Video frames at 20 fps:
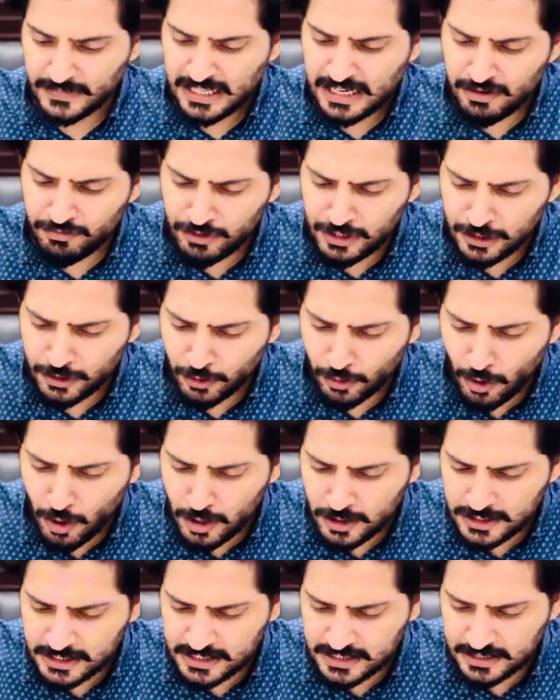We'll
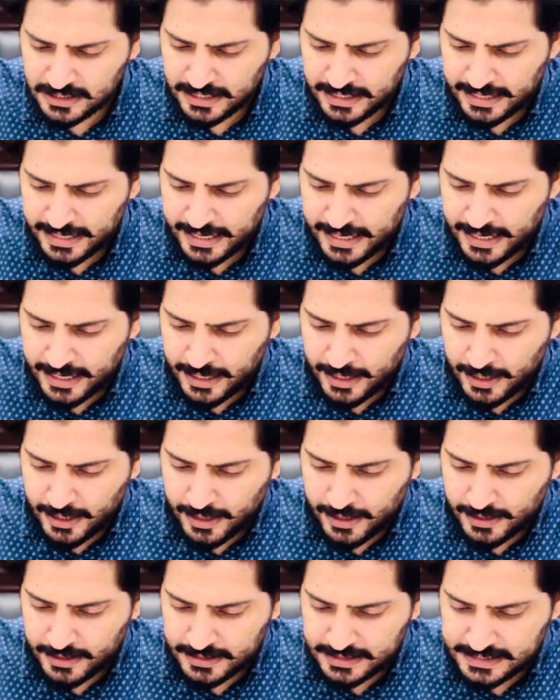cross
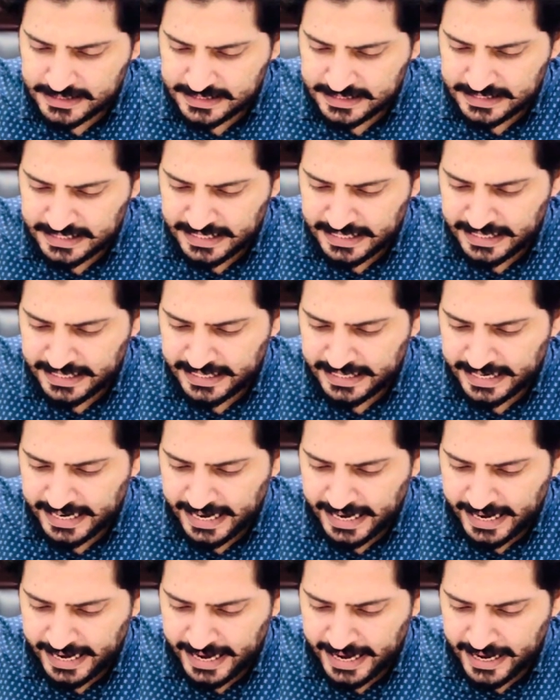
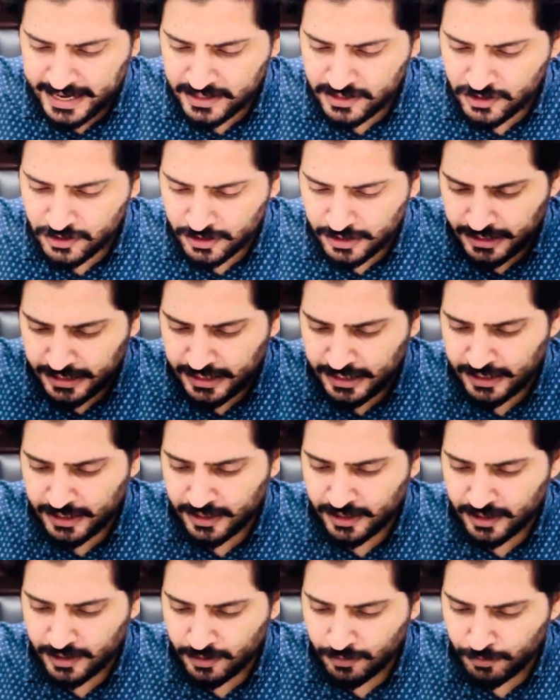C and
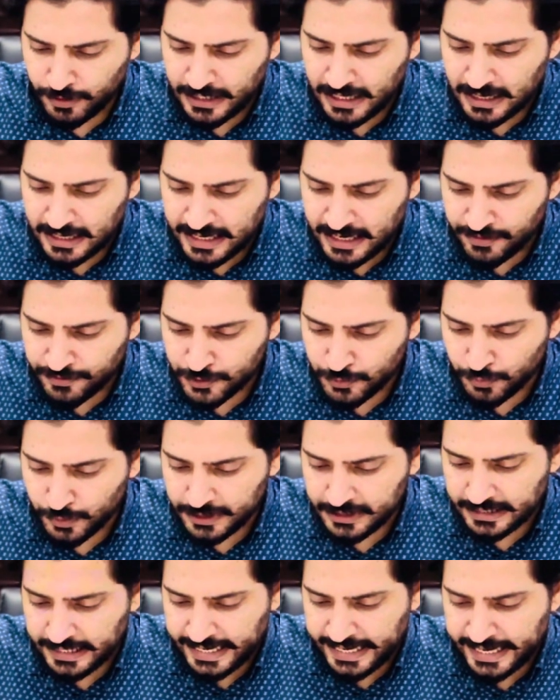E. We are left
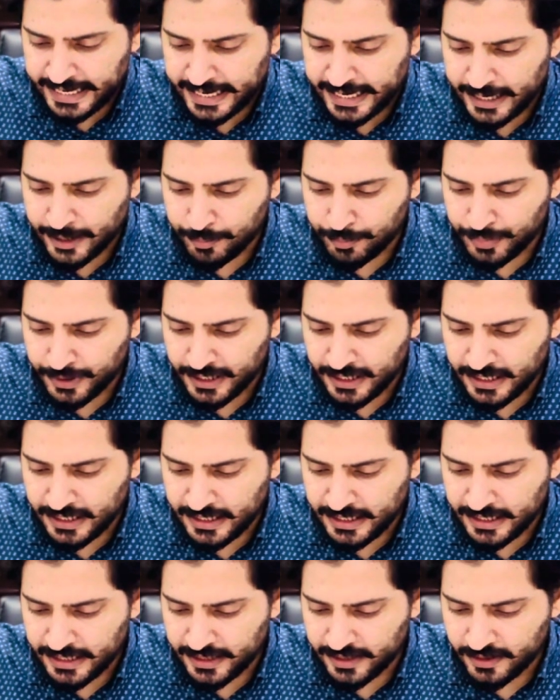with A,
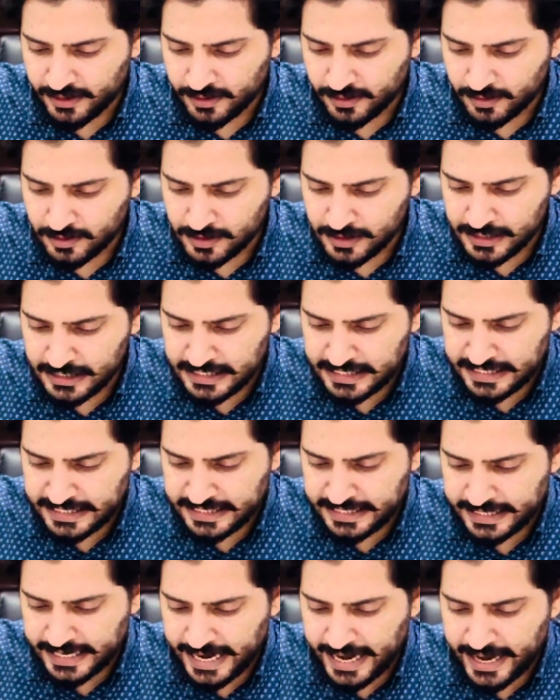B,
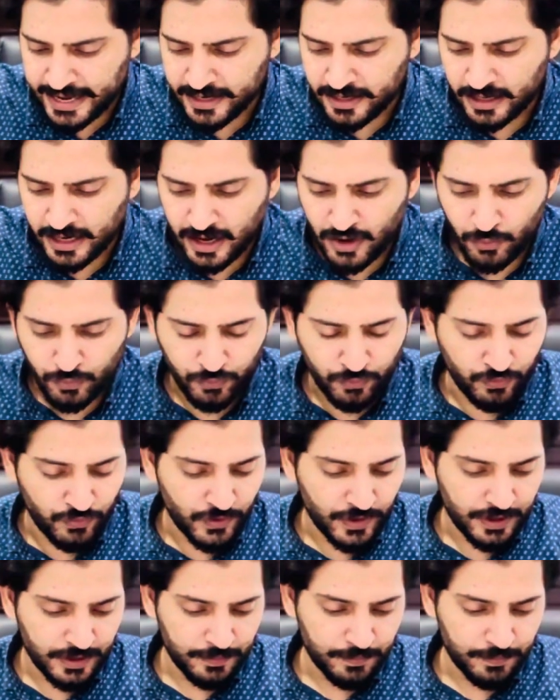D, and F.